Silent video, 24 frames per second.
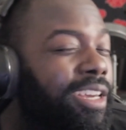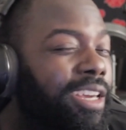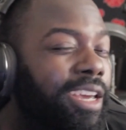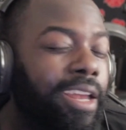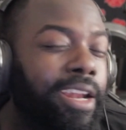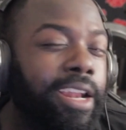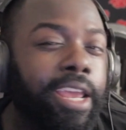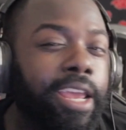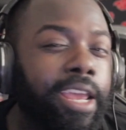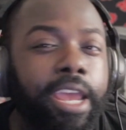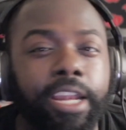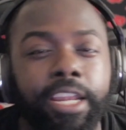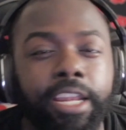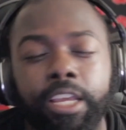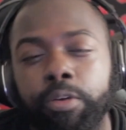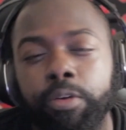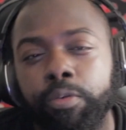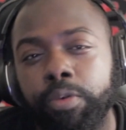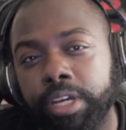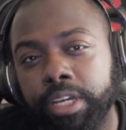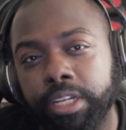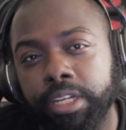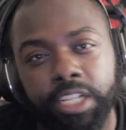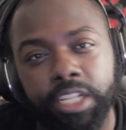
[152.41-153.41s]
in any
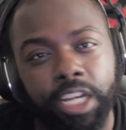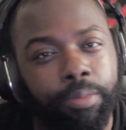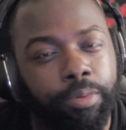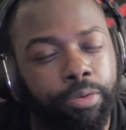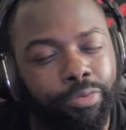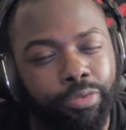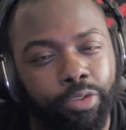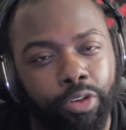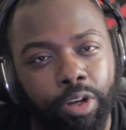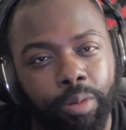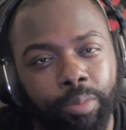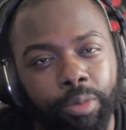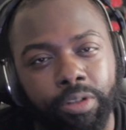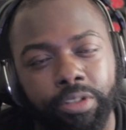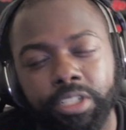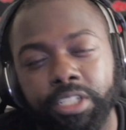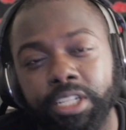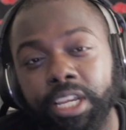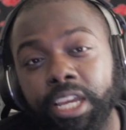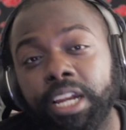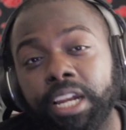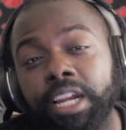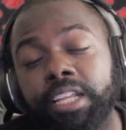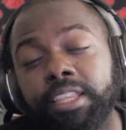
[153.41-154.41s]
way, shape, or form or
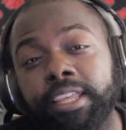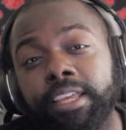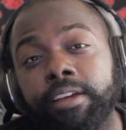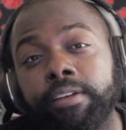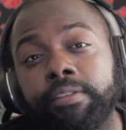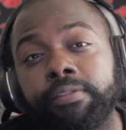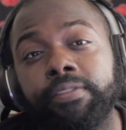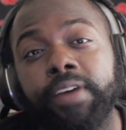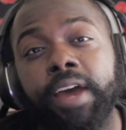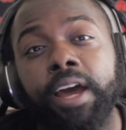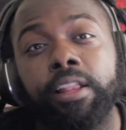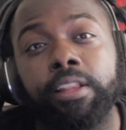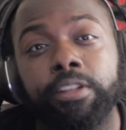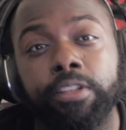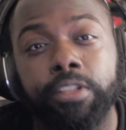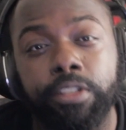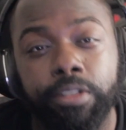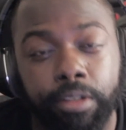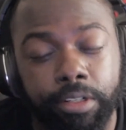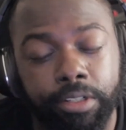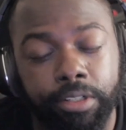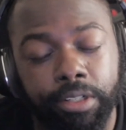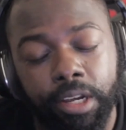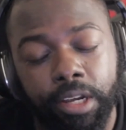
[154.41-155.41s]
saying that they are a valid
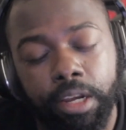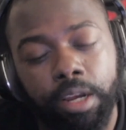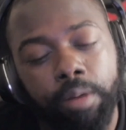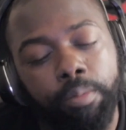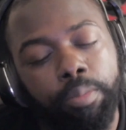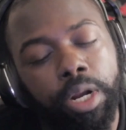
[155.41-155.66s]
source.